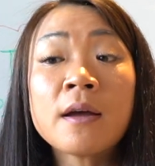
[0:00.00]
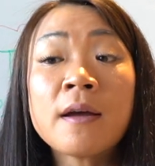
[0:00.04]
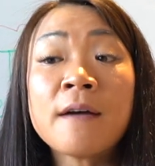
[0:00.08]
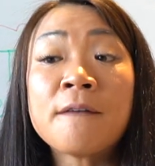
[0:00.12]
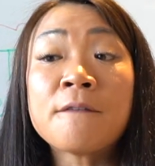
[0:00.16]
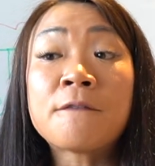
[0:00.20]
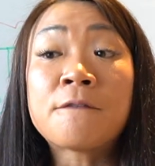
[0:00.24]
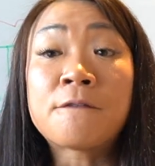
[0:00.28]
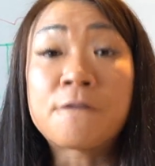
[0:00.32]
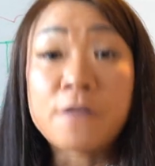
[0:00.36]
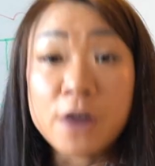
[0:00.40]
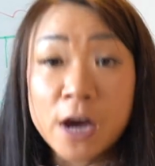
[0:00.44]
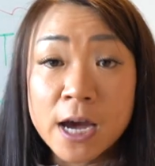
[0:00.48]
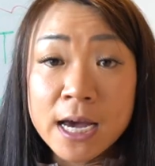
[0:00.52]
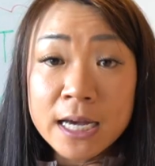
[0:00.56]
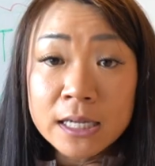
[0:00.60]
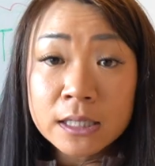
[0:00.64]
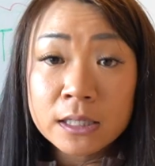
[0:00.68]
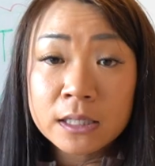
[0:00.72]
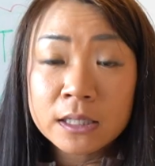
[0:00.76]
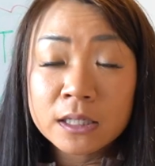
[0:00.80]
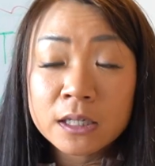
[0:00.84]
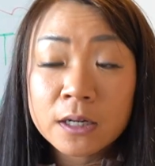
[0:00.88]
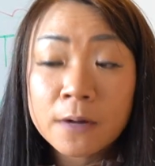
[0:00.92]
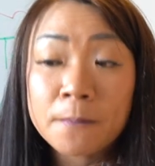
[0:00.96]

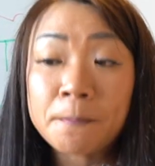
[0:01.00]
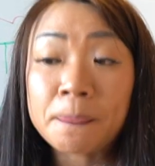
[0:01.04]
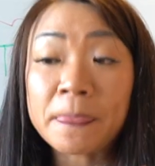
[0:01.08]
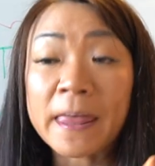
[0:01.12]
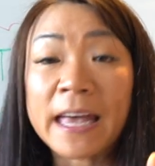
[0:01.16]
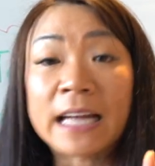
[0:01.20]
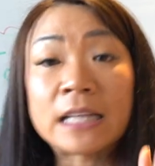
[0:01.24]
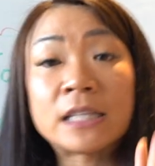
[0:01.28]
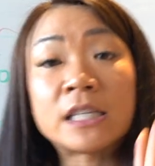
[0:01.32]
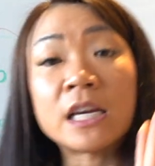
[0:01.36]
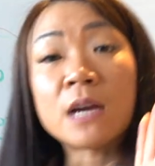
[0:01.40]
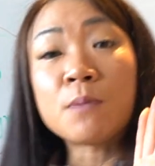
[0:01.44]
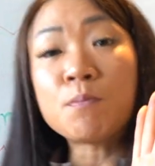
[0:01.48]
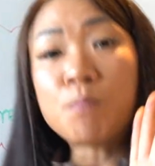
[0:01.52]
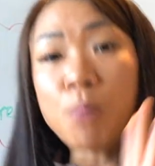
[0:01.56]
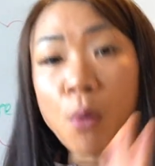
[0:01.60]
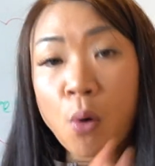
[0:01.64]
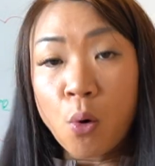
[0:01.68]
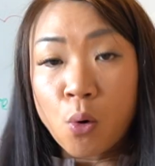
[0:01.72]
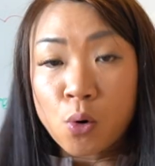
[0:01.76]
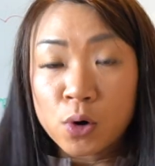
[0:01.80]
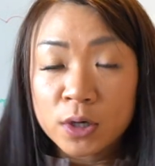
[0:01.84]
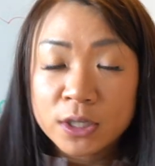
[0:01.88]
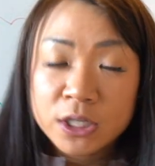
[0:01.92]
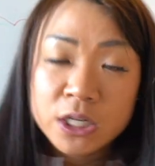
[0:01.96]
First, it's
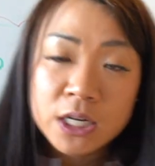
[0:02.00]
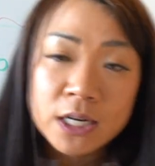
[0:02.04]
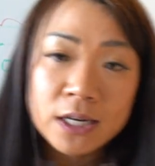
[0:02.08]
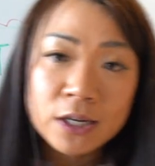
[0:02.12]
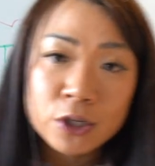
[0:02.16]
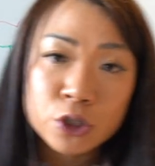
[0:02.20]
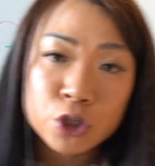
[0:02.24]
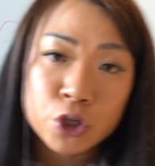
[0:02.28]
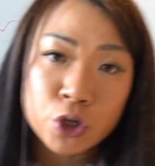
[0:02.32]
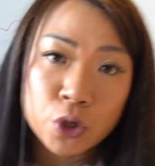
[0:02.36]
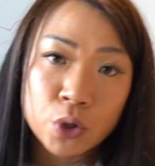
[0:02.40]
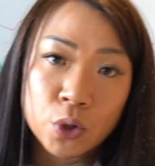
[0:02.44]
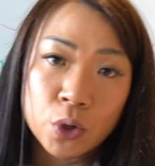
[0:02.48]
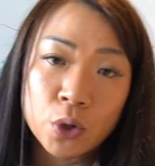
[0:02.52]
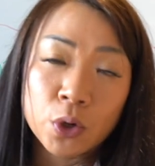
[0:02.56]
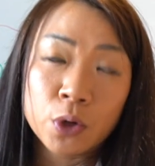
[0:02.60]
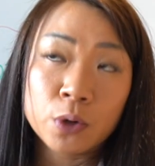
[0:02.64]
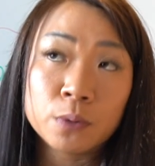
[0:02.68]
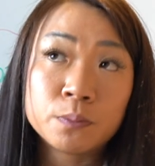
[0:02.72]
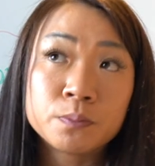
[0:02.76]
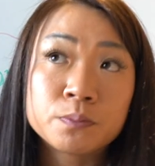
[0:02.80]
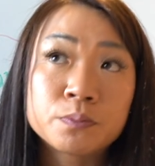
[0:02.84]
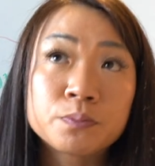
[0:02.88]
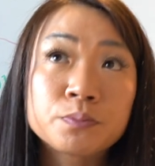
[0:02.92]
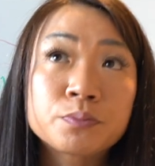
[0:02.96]
important
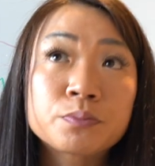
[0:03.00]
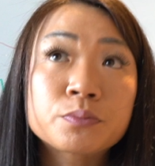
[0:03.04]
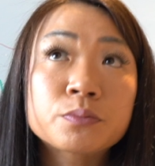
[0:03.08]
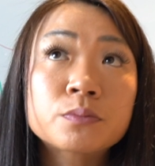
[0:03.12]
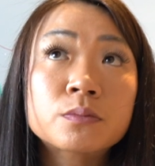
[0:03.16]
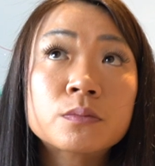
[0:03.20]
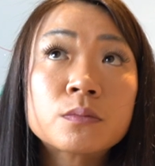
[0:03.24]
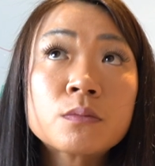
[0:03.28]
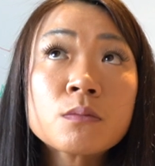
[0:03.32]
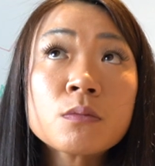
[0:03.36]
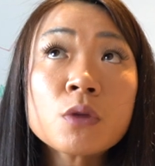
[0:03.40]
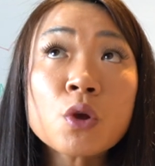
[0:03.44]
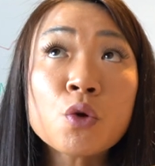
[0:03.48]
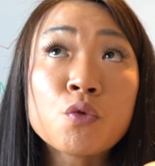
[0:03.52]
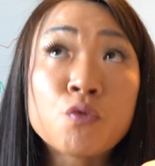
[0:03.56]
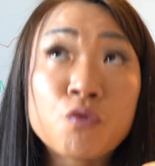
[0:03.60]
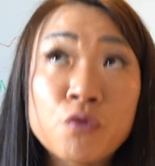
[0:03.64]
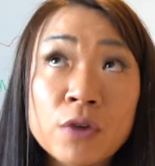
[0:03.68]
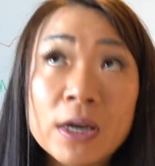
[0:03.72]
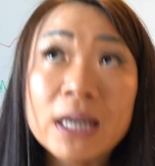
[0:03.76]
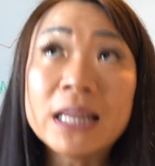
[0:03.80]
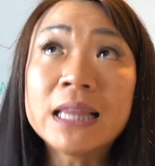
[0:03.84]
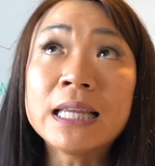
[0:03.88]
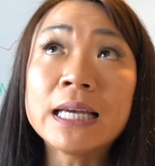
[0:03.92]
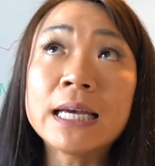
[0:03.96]
to
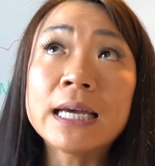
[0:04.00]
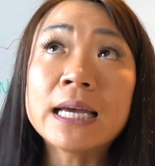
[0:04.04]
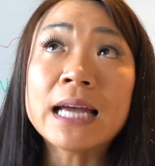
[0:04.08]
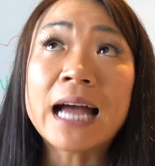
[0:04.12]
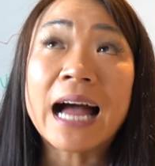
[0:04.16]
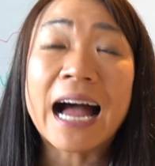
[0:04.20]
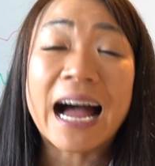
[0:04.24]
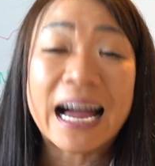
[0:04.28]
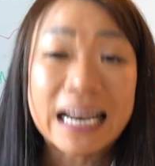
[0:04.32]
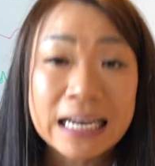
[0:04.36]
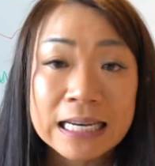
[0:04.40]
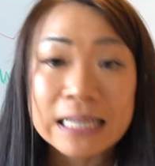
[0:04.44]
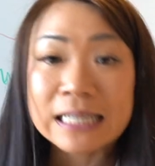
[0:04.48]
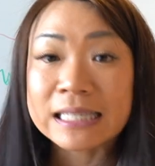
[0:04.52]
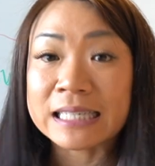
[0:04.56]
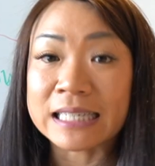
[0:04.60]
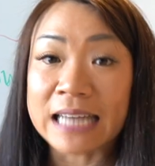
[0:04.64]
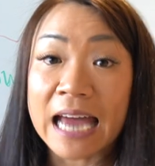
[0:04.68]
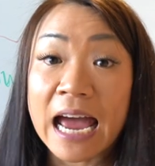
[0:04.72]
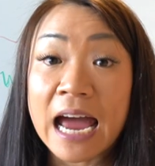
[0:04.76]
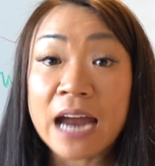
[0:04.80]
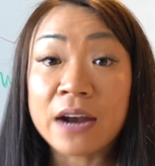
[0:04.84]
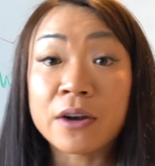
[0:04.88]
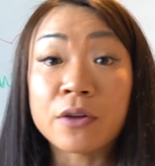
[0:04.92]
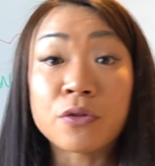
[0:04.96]
really
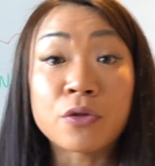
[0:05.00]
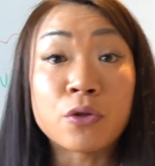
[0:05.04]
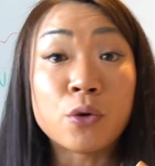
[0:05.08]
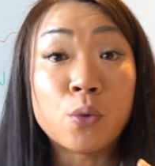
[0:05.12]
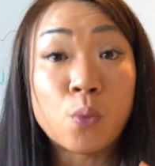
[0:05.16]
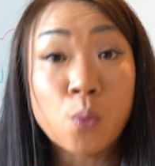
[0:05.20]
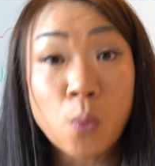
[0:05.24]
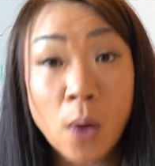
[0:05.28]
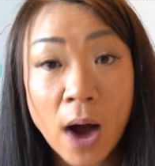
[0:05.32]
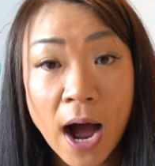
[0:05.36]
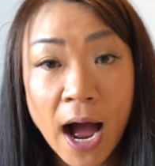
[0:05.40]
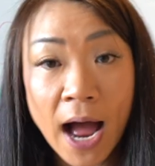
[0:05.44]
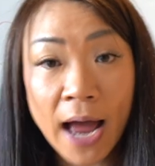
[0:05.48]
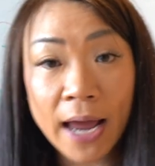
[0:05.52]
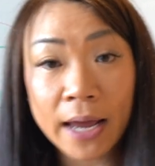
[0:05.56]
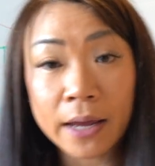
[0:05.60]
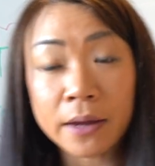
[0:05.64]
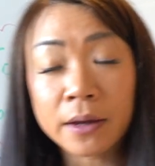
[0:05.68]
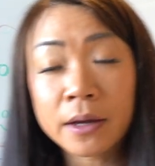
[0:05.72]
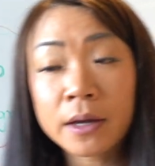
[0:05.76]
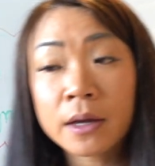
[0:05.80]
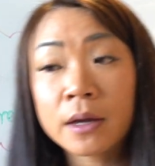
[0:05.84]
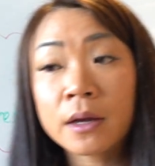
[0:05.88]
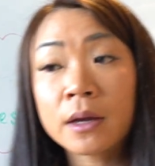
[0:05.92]
understand the why.